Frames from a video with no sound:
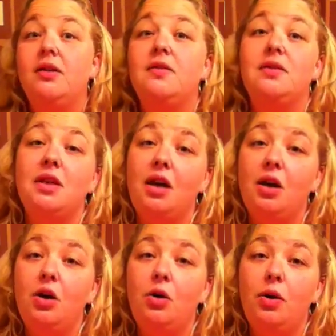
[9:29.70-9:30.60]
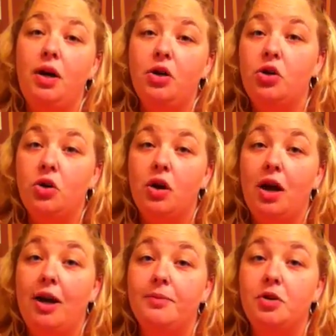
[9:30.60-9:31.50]
So
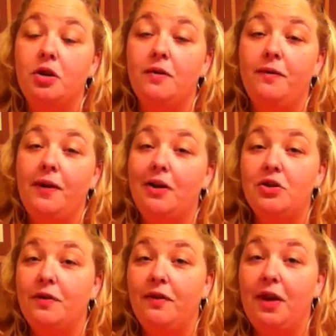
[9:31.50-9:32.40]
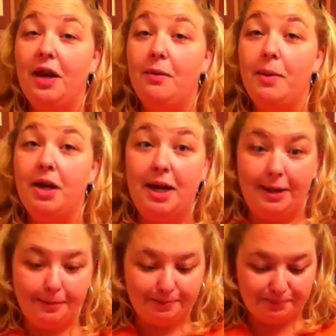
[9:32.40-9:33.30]
I'm starting the Couch to 5K on
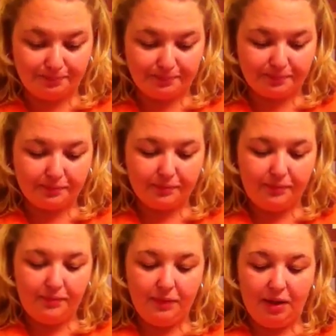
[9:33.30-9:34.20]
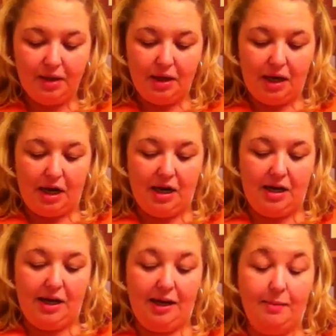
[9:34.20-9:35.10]
Monday.
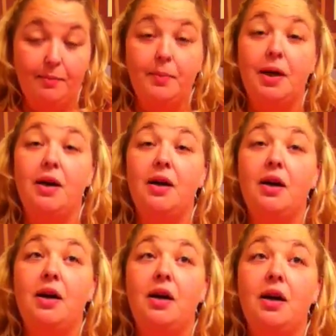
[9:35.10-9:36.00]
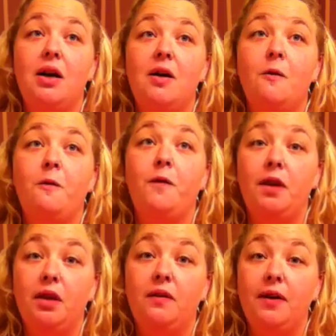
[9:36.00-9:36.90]
I'm
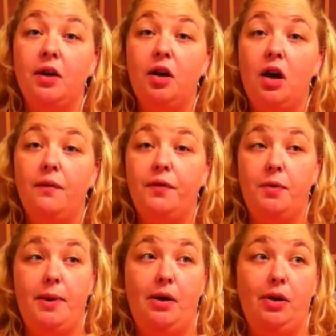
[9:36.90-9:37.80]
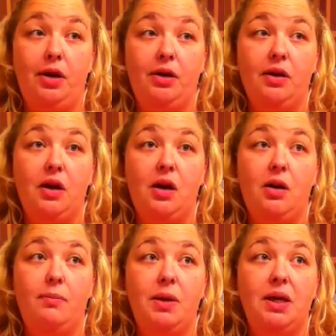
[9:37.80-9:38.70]
feeling very confident about it
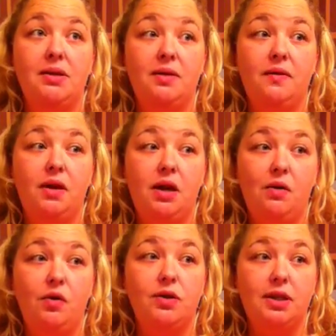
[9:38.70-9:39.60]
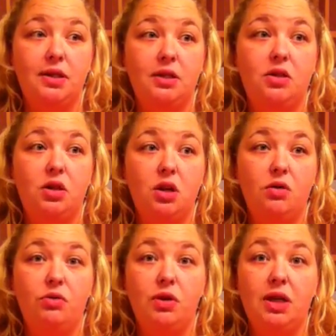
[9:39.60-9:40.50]
because of the intervals I did.
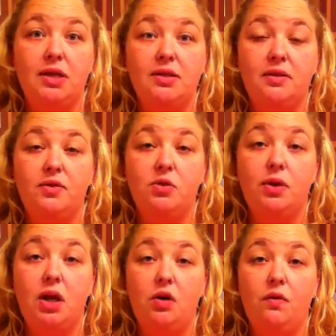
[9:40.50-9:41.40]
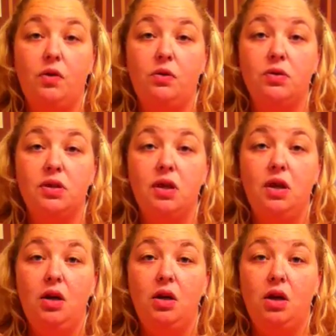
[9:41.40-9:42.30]
3 days of doing intervals,
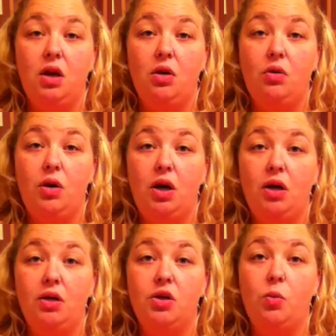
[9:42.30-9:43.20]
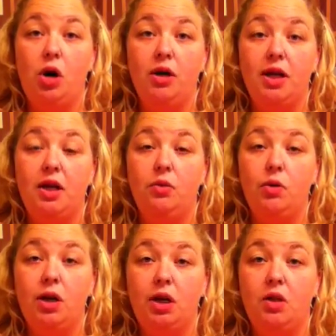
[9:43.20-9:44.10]
the walking and the
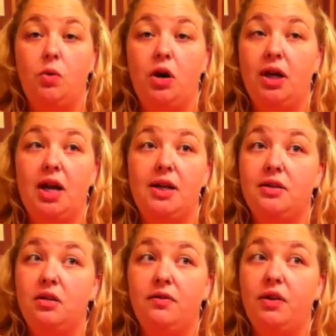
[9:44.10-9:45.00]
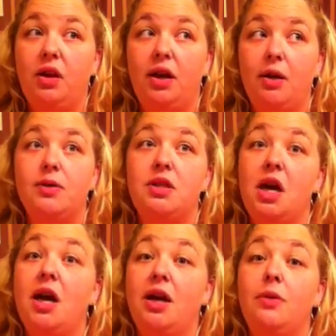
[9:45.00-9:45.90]
running and the walking, and I didn't feel like I was
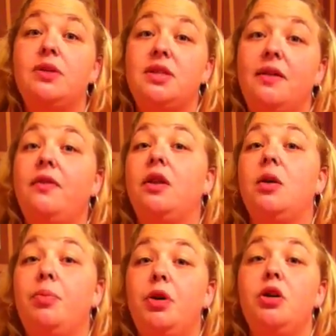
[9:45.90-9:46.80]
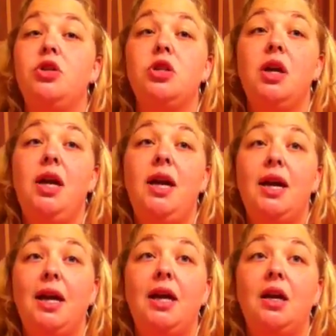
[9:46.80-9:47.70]
dying. It was definitely a push,
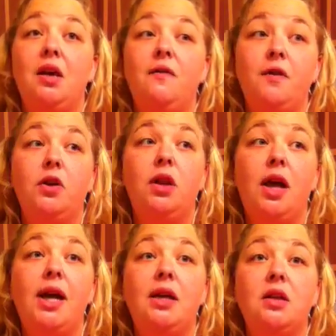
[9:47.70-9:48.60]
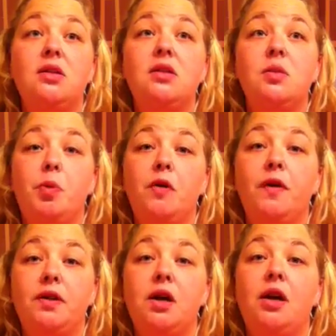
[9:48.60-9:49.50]
and I feel like this is the
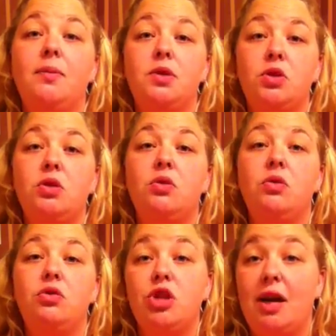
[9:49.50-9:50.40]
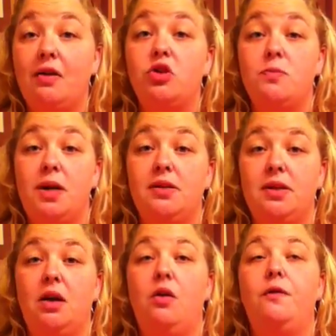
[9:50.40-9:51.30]
perfect time to challenge
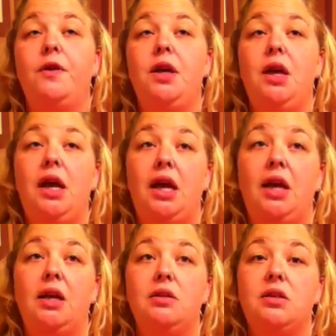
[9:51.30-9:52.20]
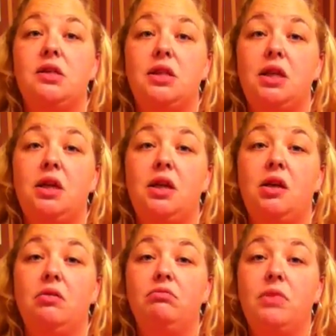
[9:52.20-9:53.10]
myself and
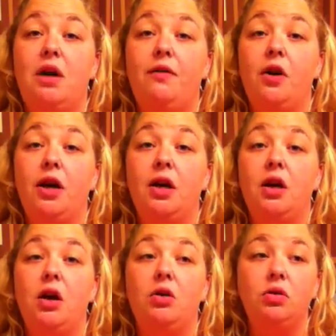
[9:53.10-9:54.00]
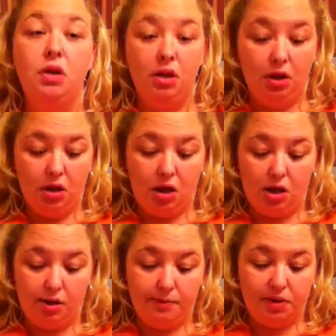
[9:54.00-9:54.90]
see how far I can go.
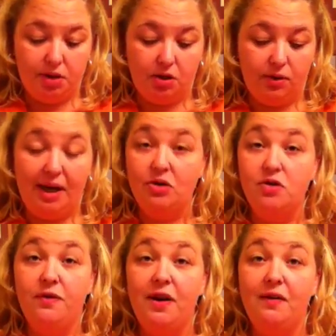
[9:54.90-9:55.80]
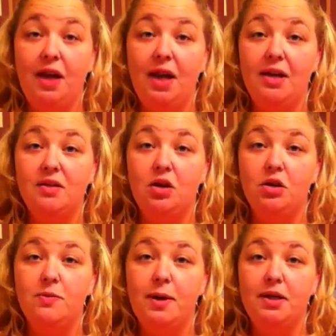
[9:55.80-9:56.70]
So Couch to 5K
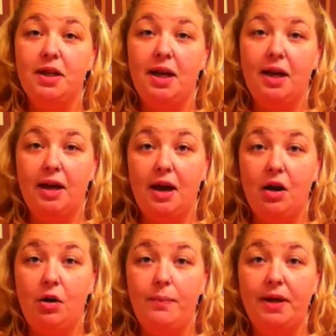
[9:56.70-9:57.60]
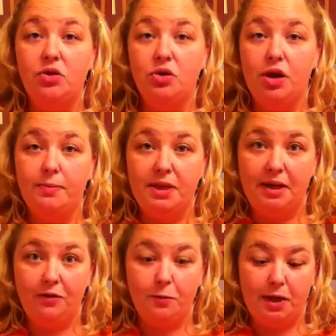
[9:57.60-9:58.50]
starts Monday. I'll make sure and update
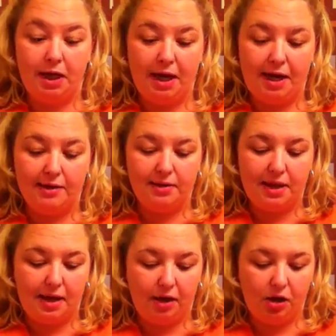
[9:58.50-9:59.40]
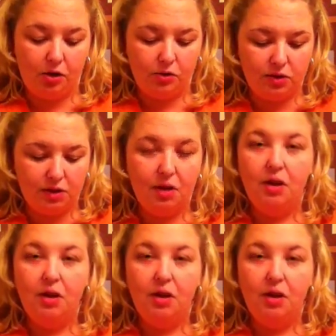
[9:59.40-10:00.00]
everybody as that goes.